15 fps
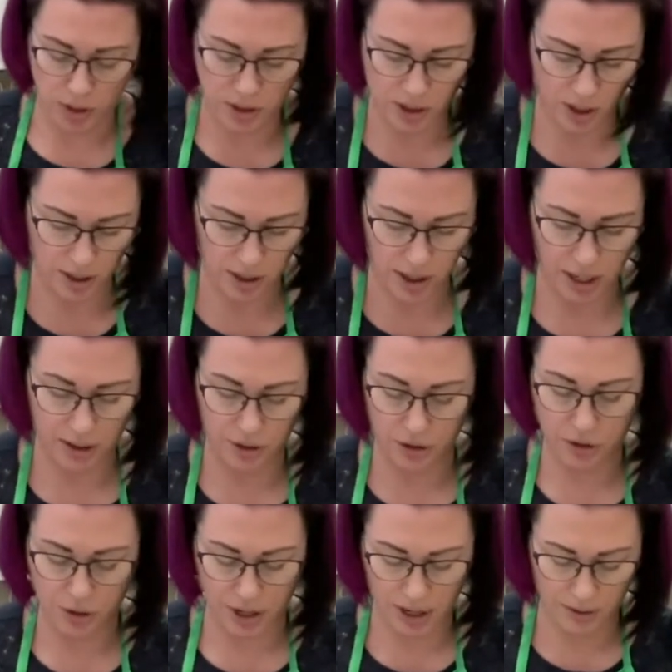solid color.
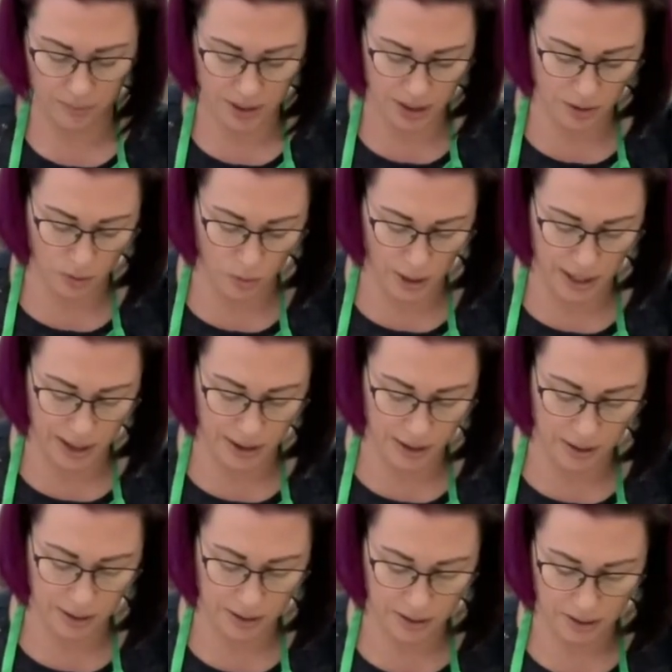So I have my little
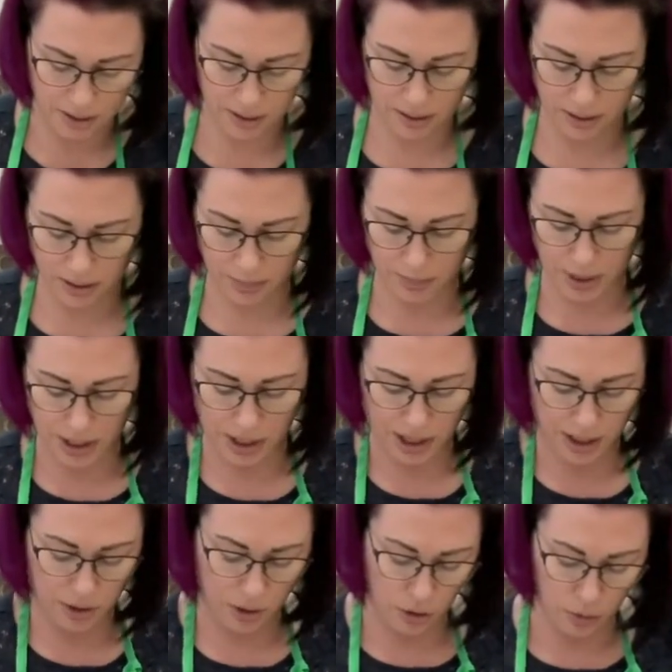wire. I'm gonna
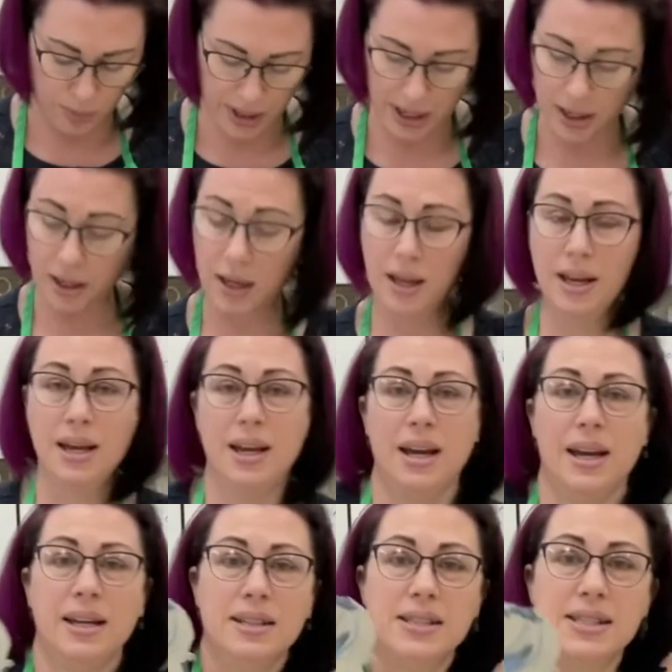cut it open
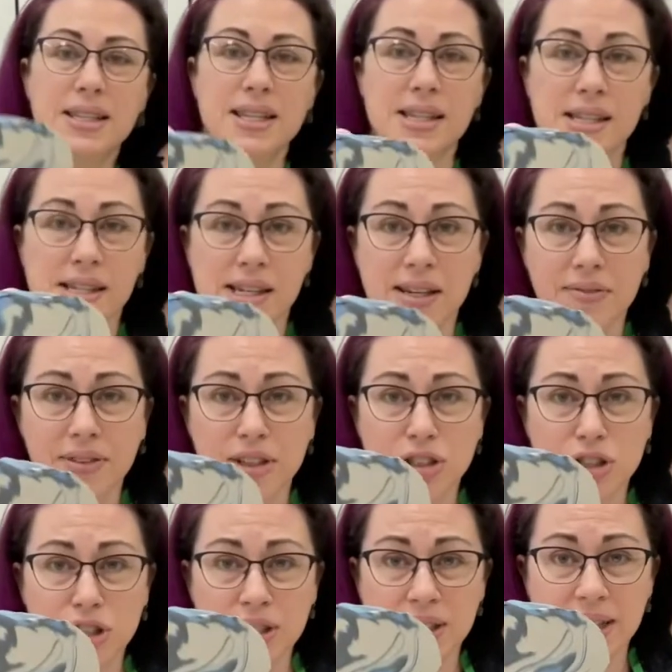and see, even
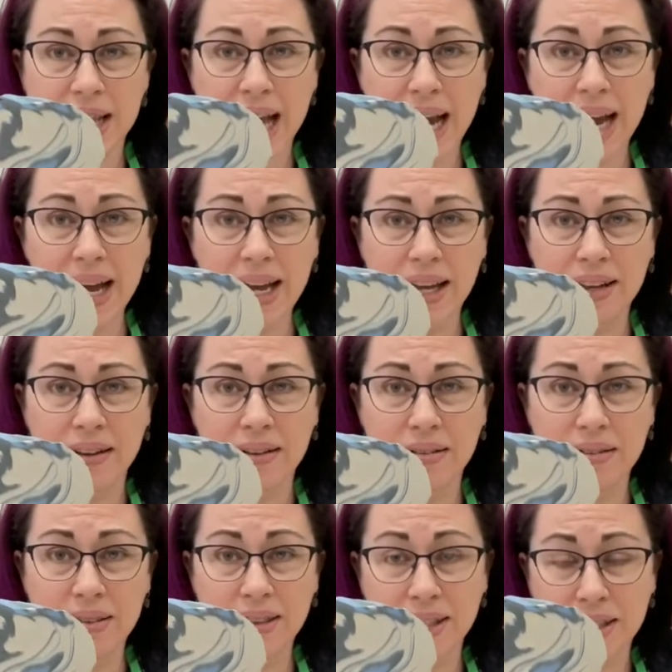just that
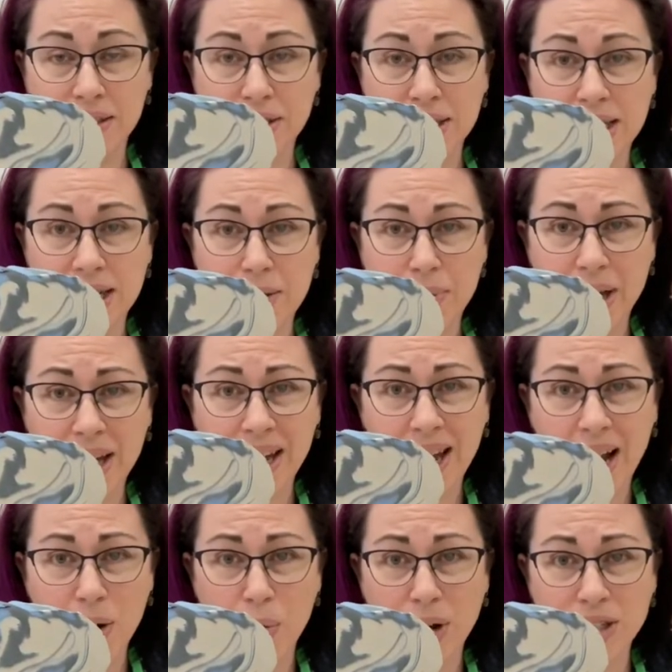little teeny bit,
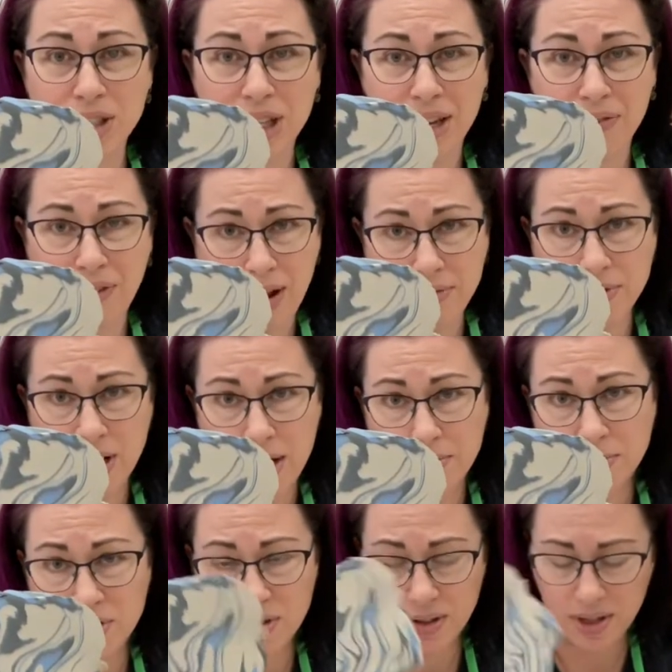I wedged like 5
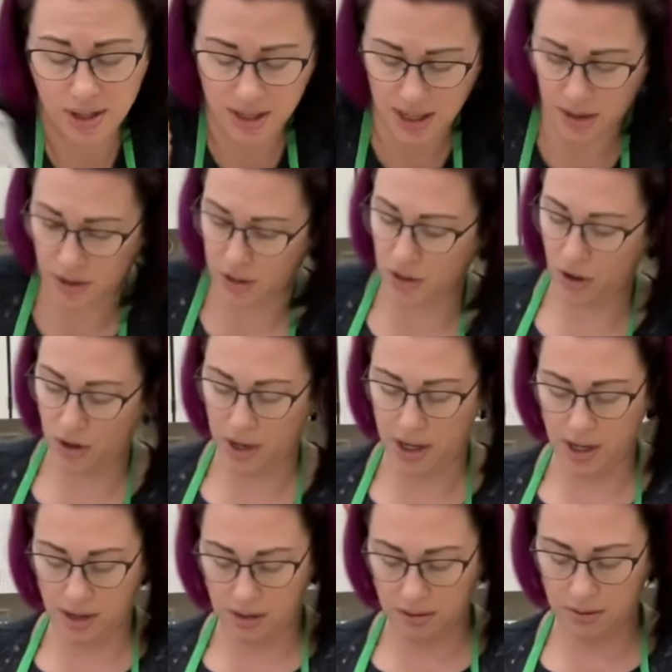times and now it's
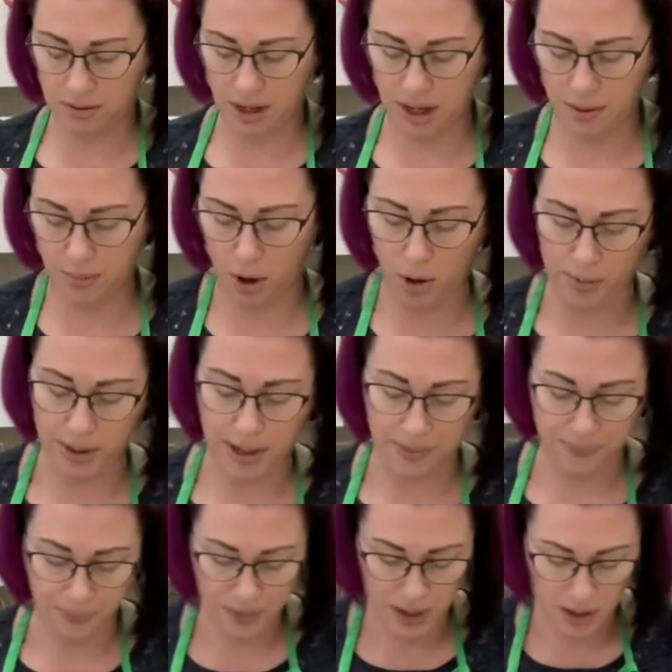already kind of marbly.
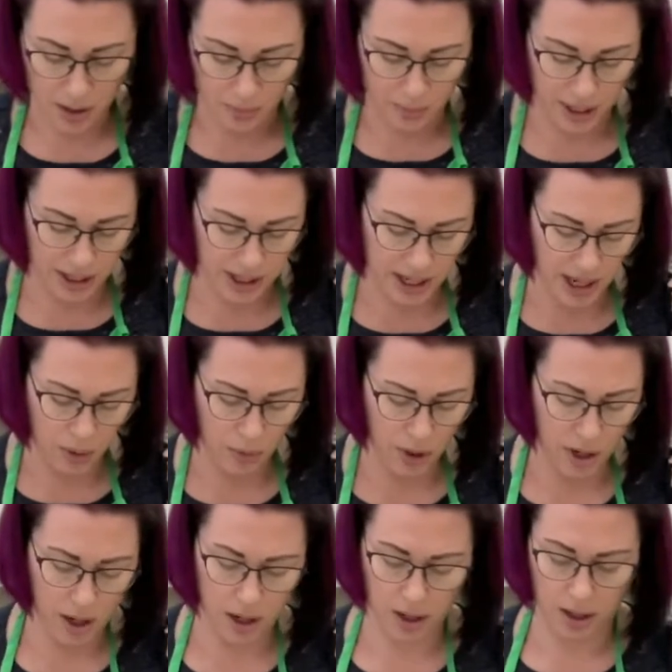But I think I
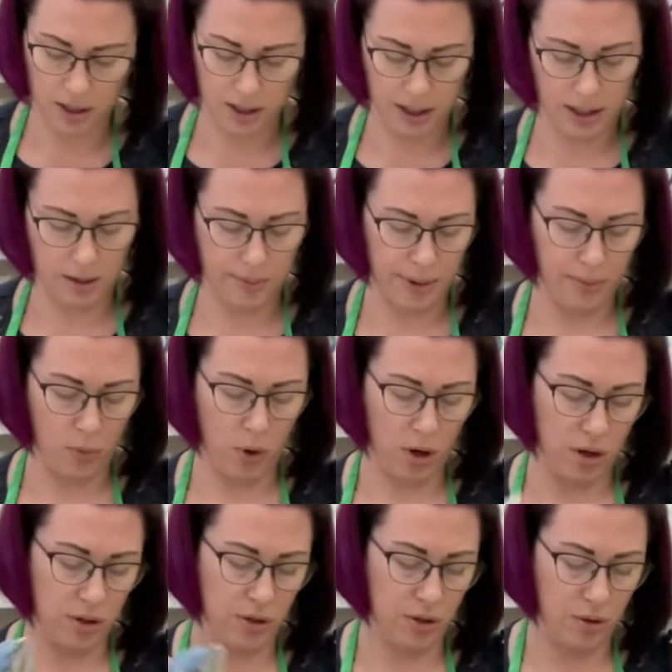want a little bit
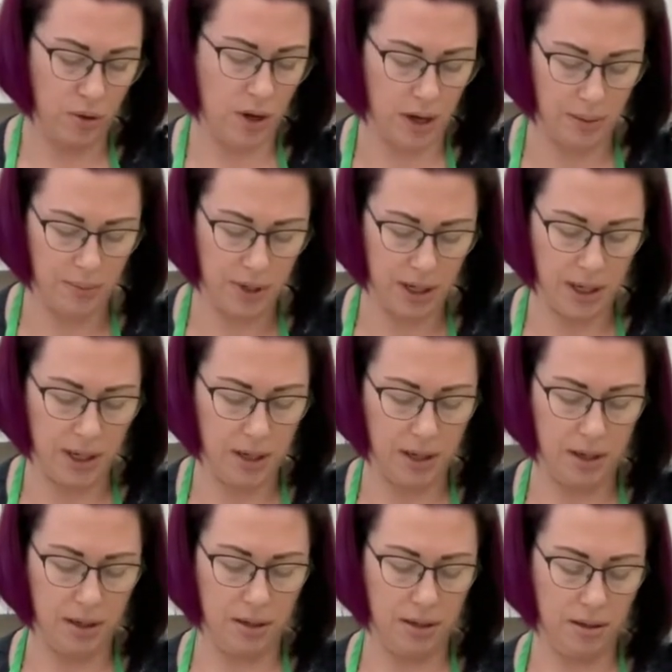more, so I'm
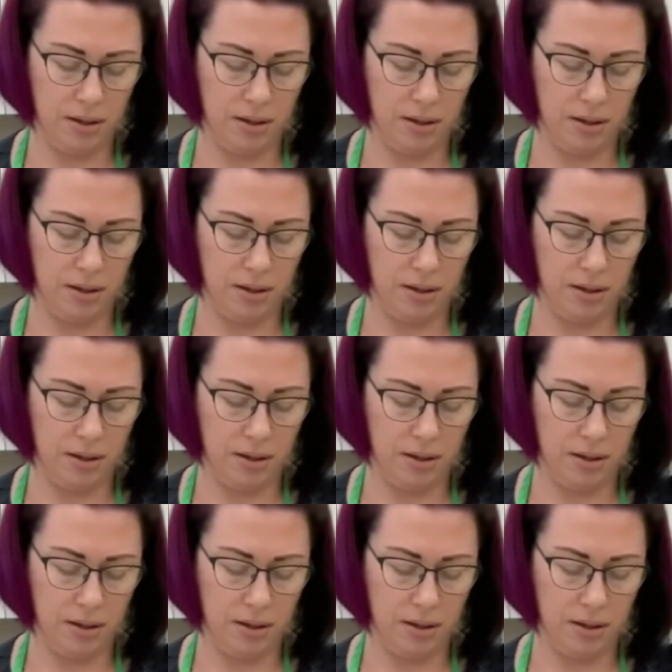gonna